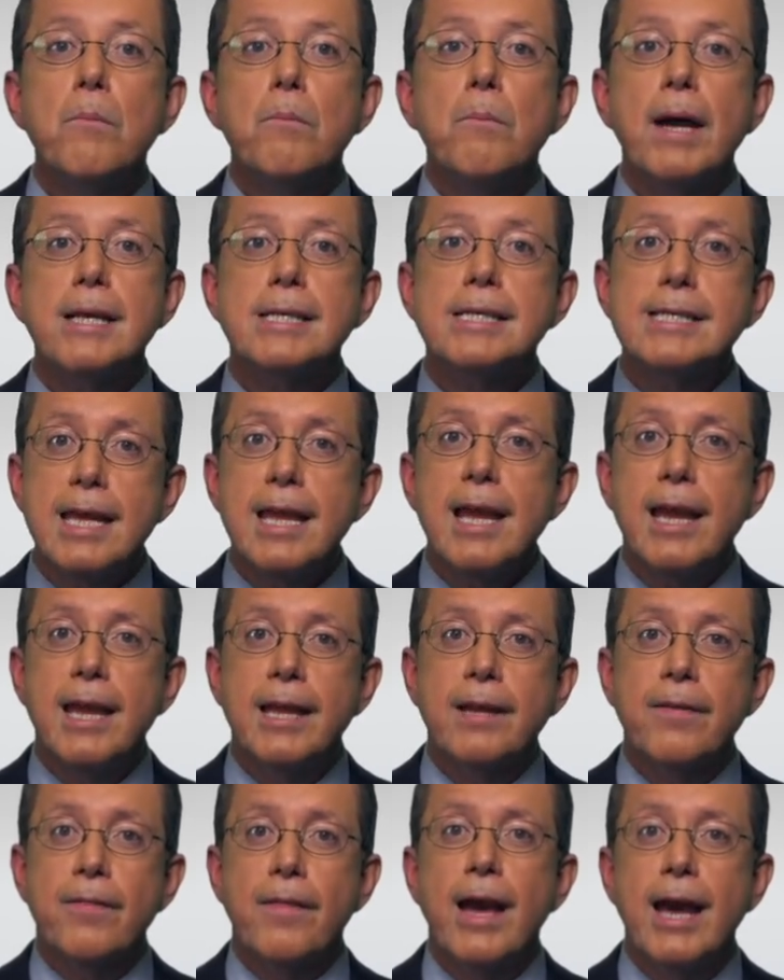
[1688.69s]
By
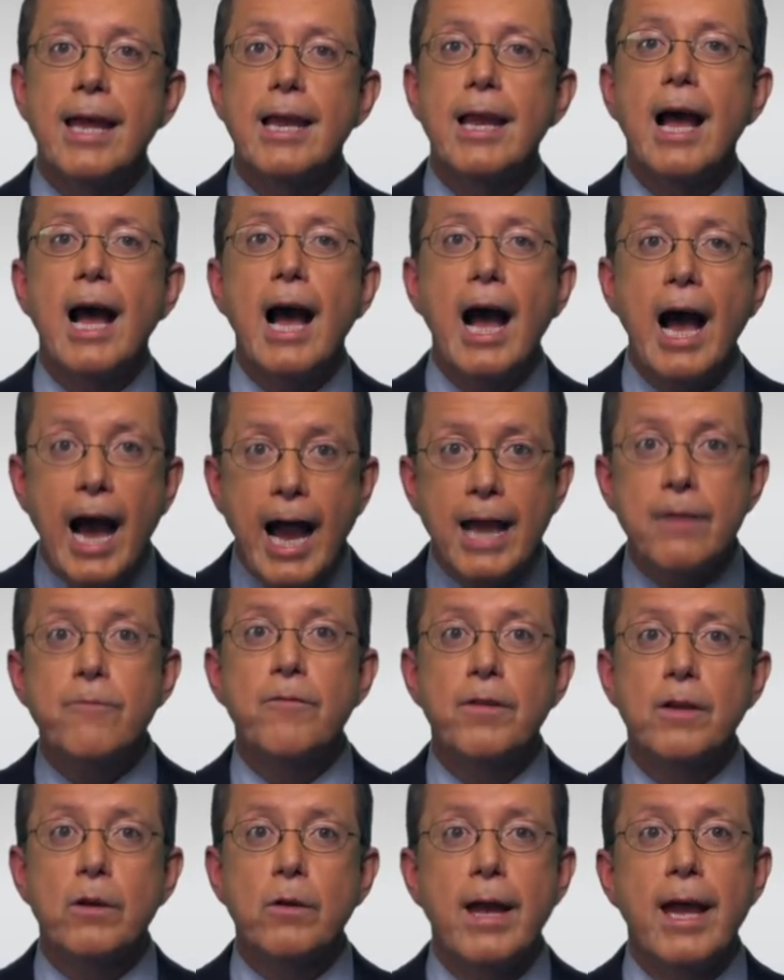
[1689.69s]
saying that I'd
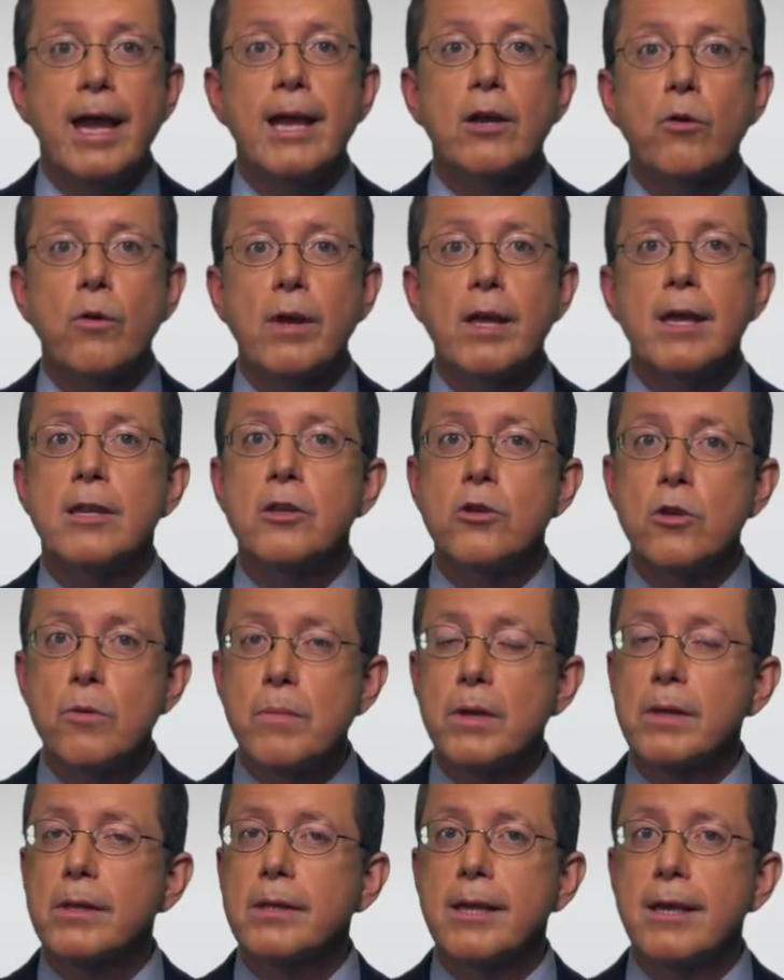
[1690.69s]
feel angry and
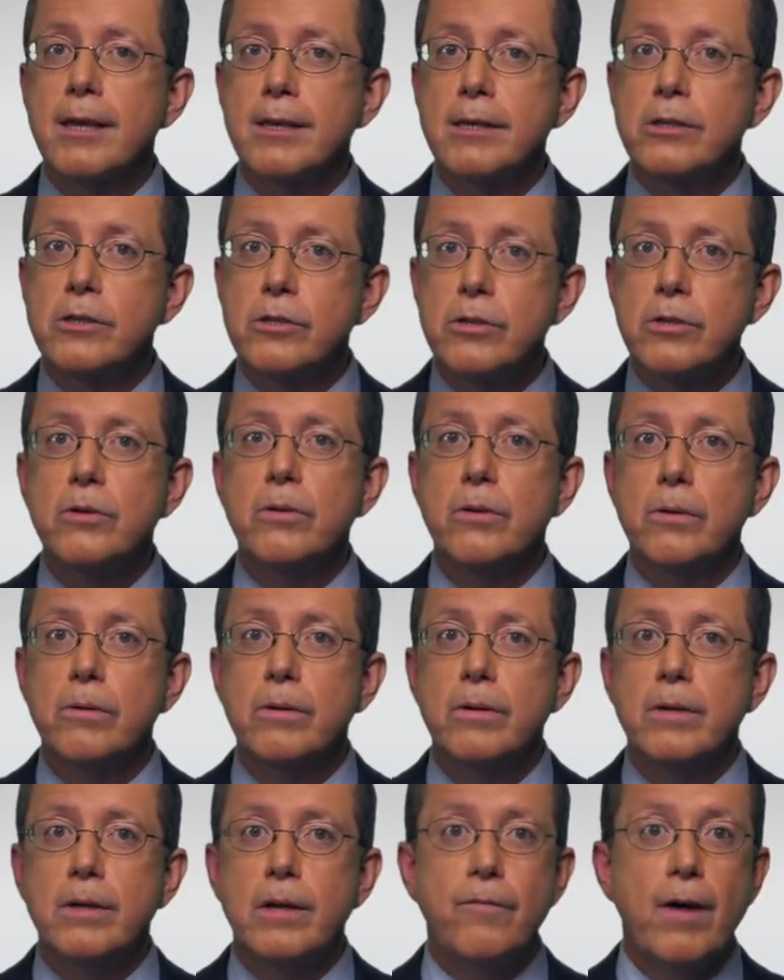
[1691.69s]
humiliated
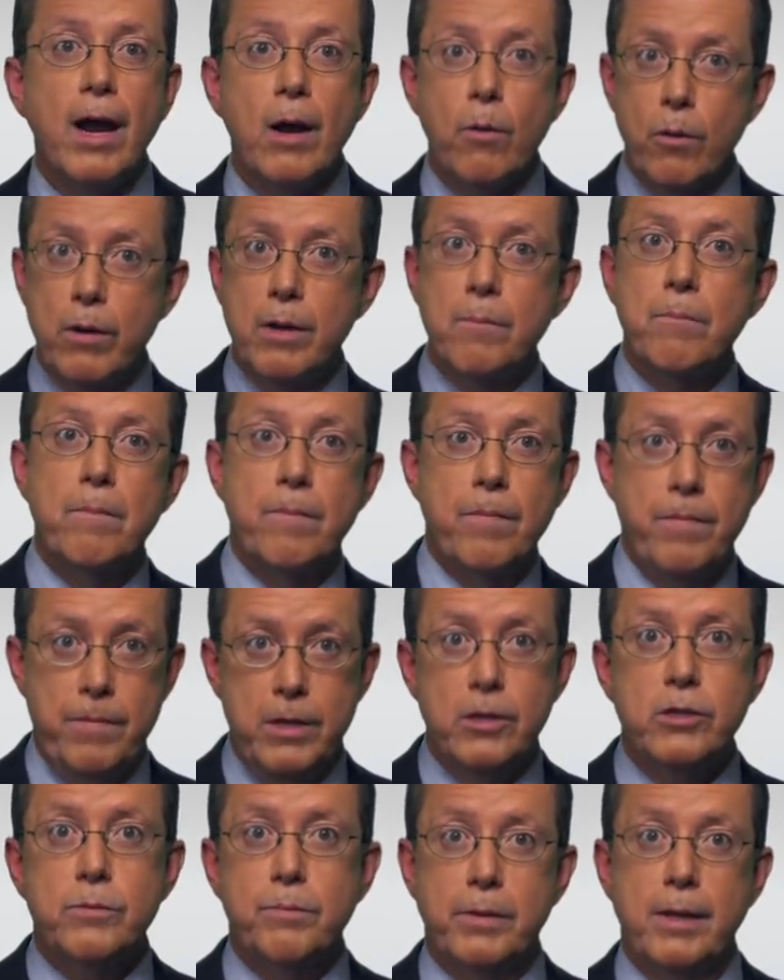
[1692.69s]
too if I were in
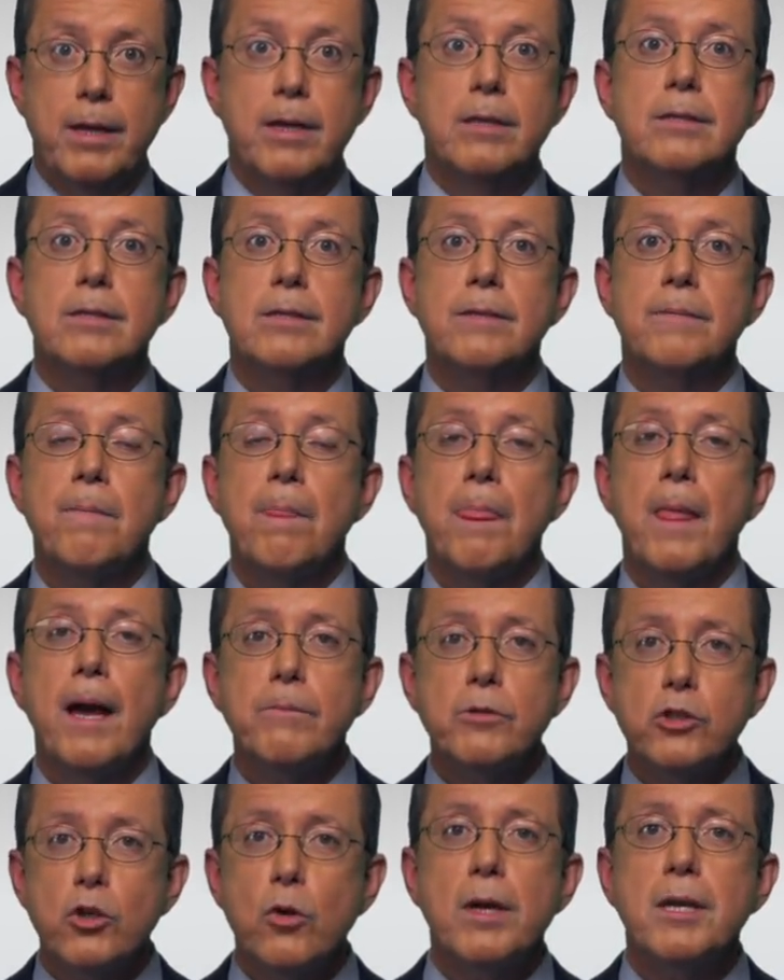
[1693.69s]
his place,
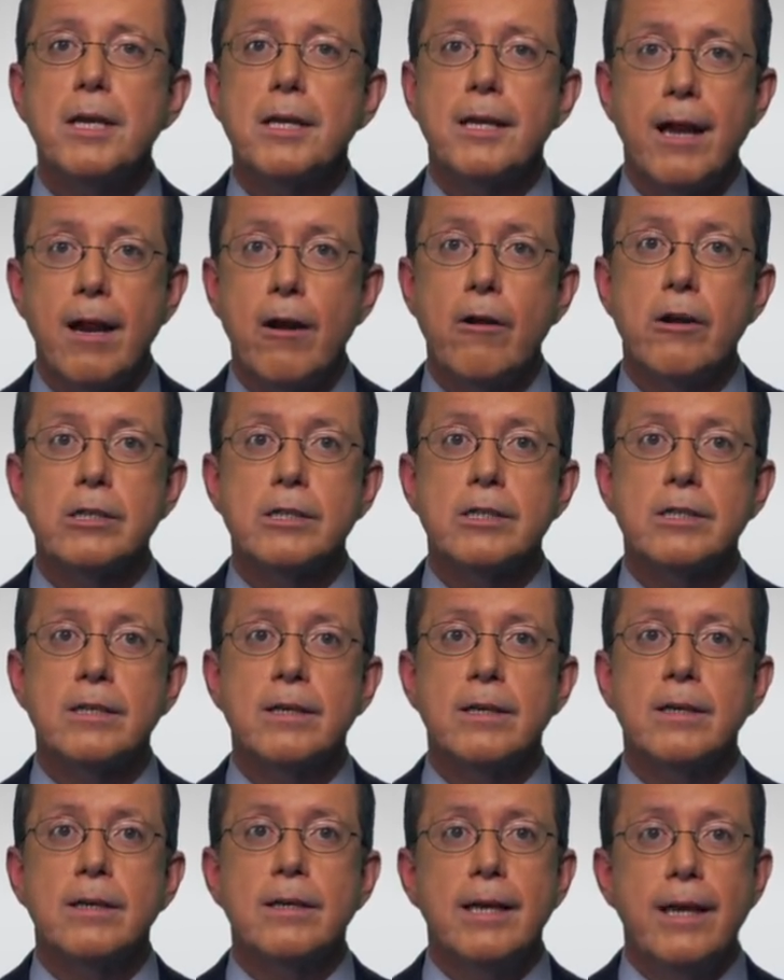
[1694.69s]
I'm joining Harris
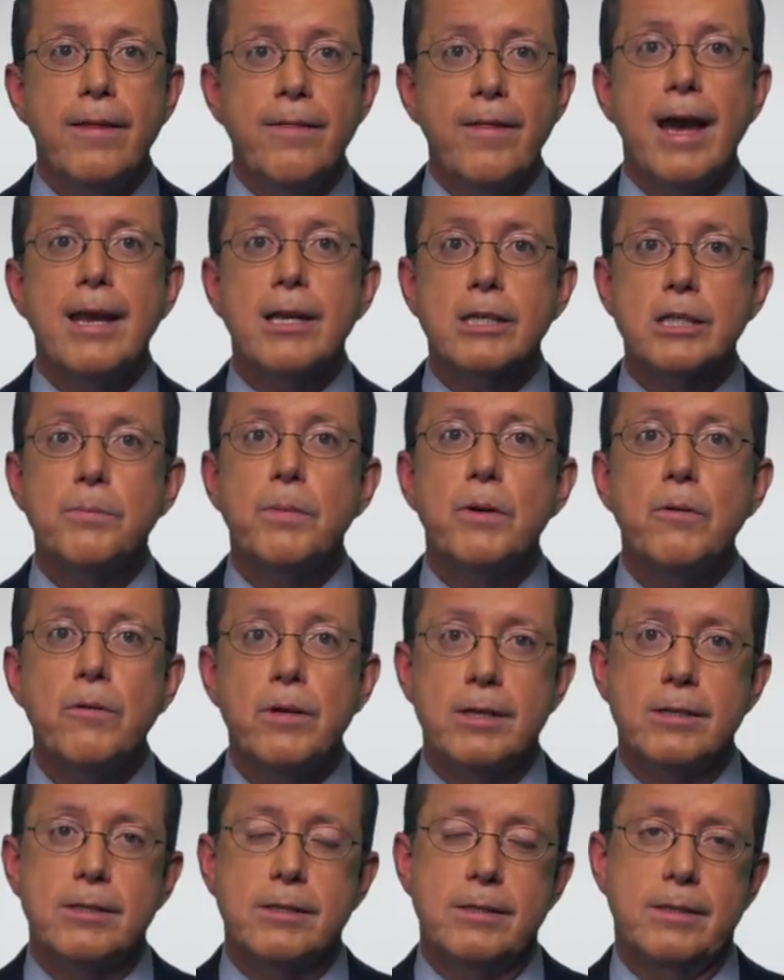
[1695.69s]
in that
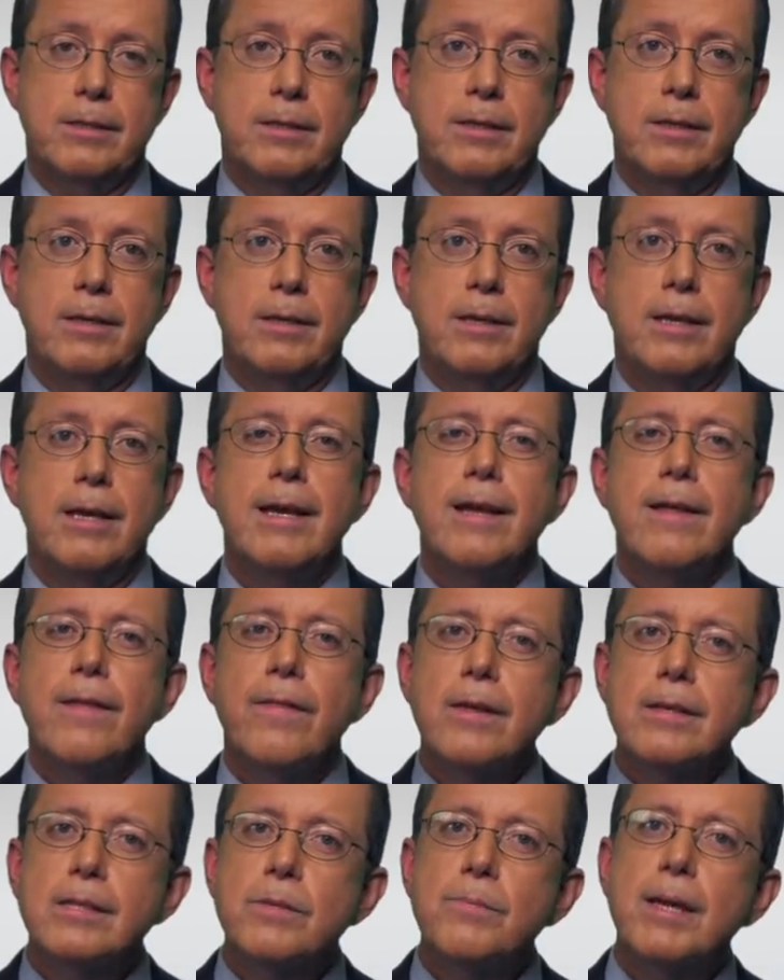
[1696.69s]
experience.
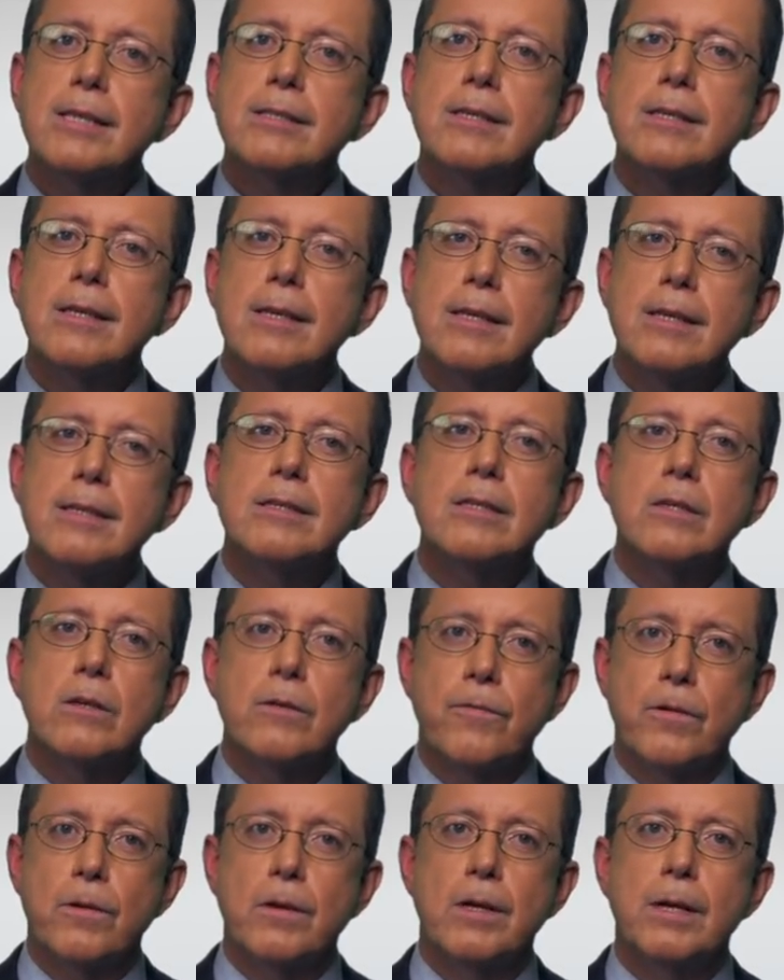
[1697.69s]
This makes it
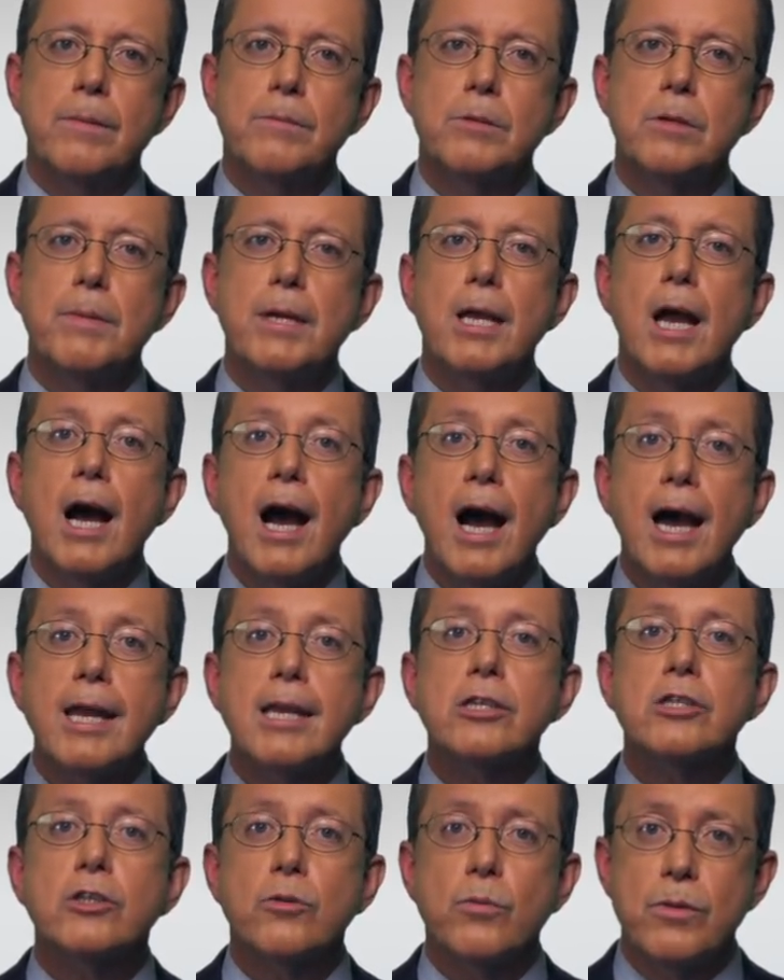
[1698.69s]
easier for him to be
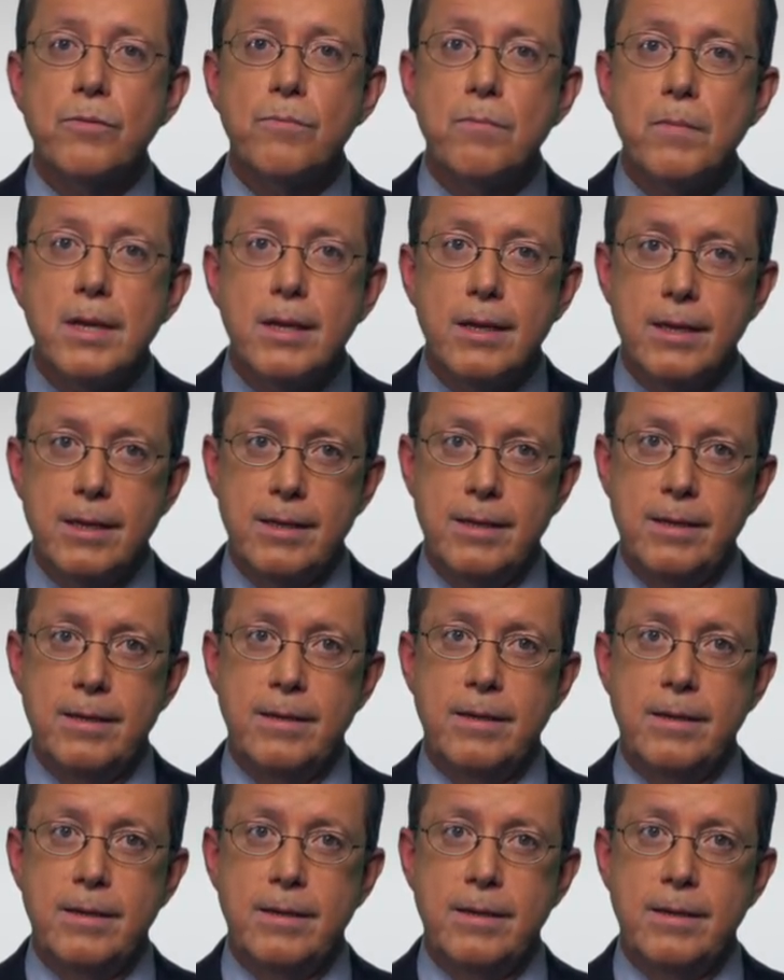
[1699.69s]
honest with me.